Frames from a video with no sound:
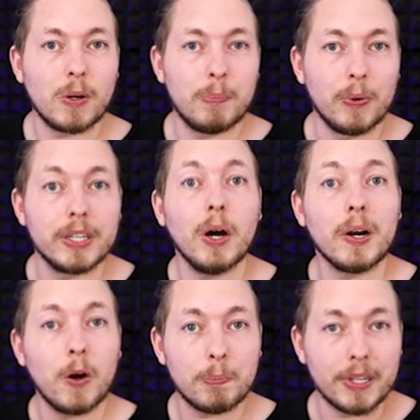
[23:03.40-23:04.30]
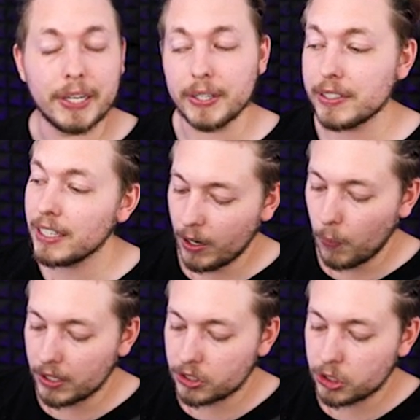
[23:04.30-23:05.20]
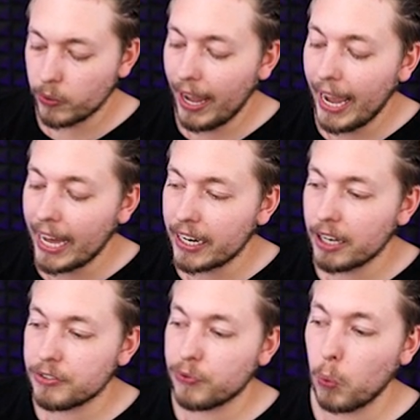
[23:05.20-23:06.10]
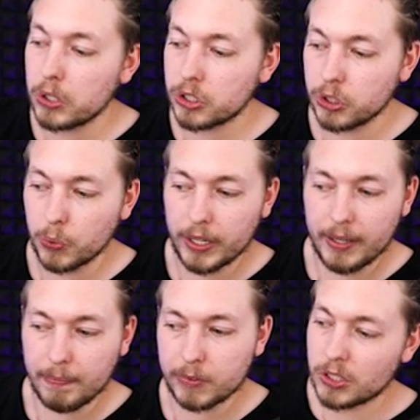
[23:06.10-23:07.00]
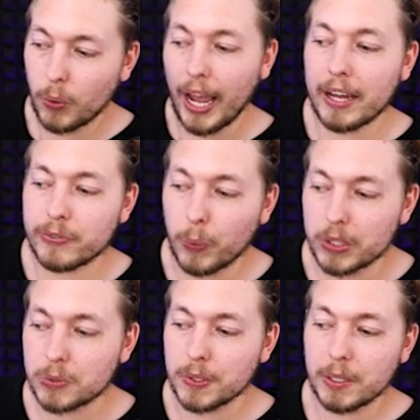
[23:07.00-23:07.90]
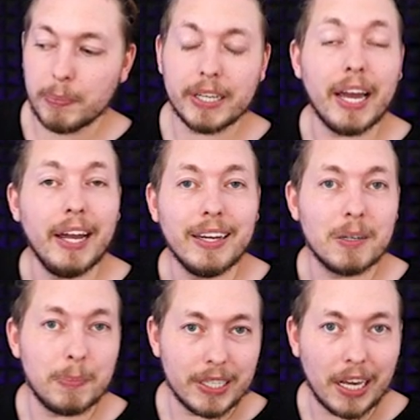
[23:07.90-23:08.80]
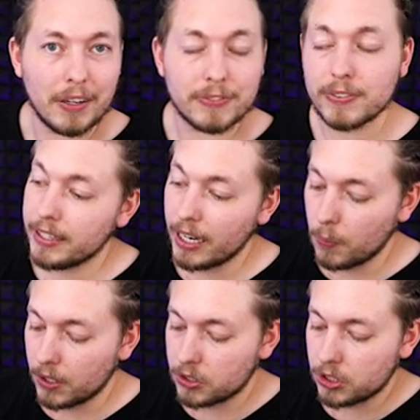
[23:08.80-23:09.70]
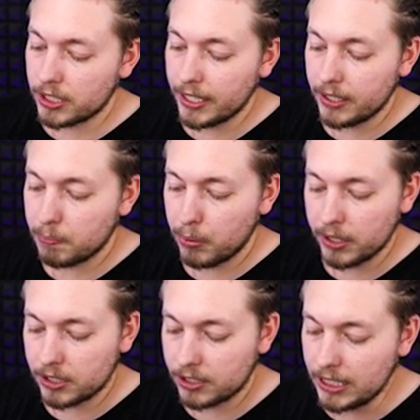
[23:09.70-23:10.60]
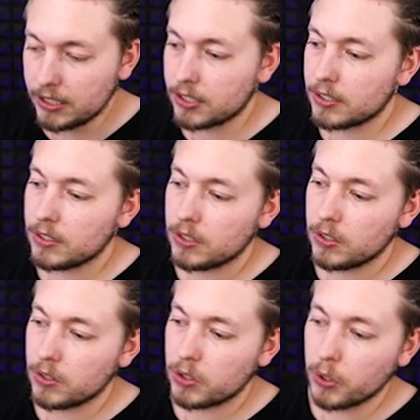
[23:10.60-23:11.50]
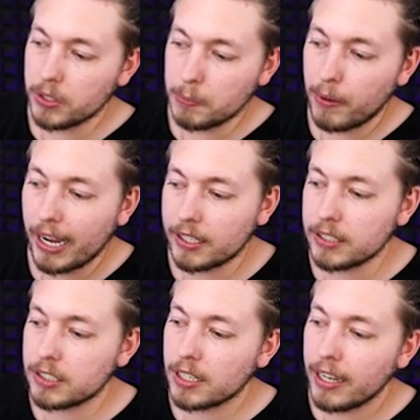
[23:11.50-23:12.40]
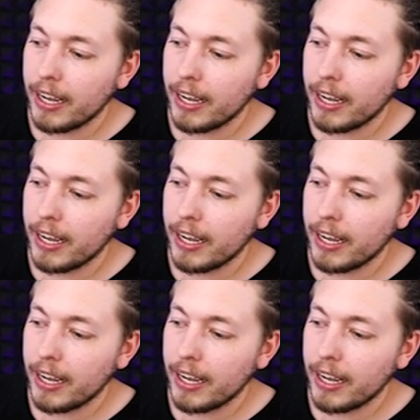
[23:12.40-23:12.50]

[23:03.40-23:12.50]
component on our player. And I want to add a force to him. So add force with a big A and a big F. And then I want to say parentheses, curly brackets,